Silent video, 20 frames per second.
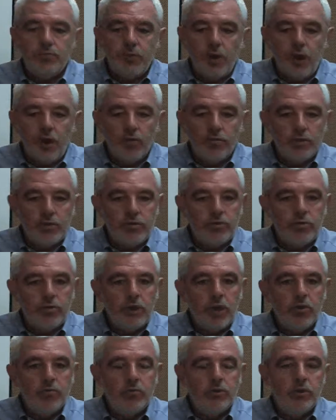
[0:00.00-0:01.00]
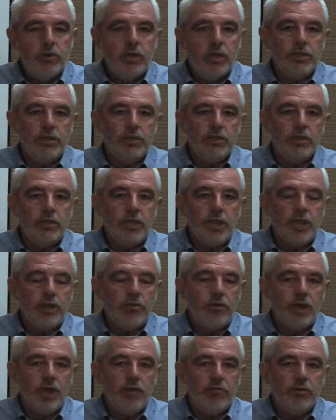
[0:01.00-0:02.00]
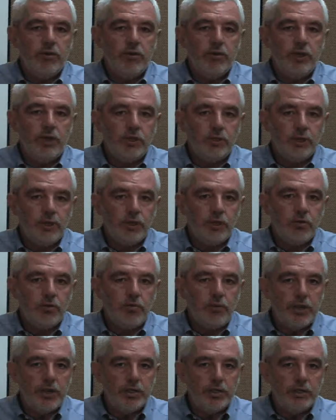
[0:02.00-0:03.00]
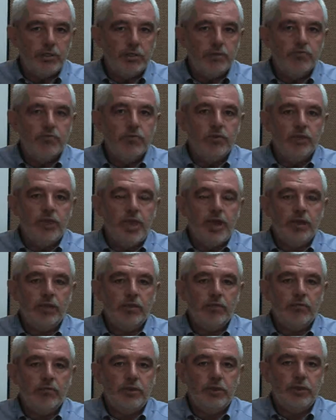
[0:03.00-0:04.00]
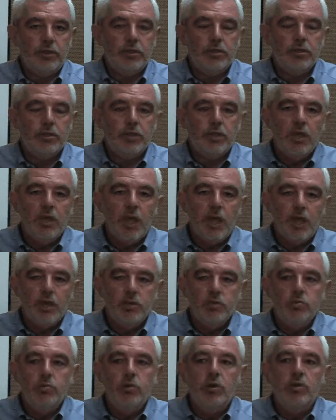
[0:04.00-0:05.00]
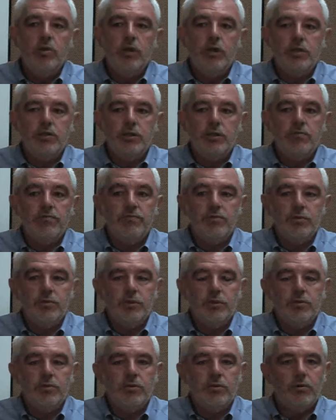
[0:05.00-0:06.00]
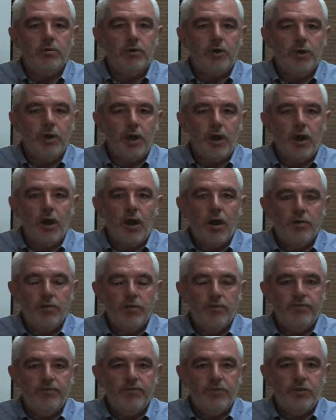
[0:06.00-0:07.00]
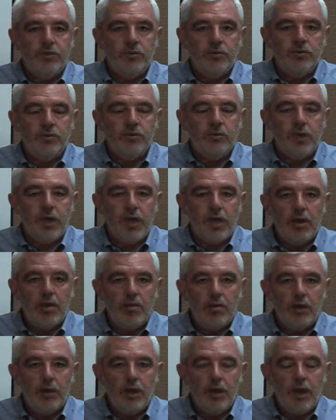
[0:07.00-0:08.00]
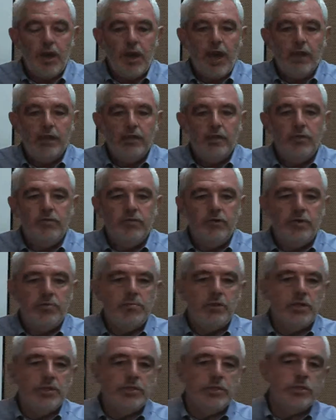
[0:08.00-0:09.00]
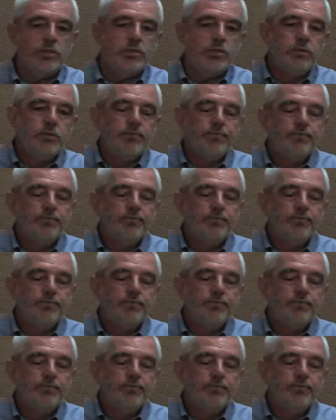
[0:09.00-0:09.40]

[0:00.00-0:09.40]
Henri Dunant realized that he had to have a legal basis for the activities, as well as a physical, on-the-field activity basis.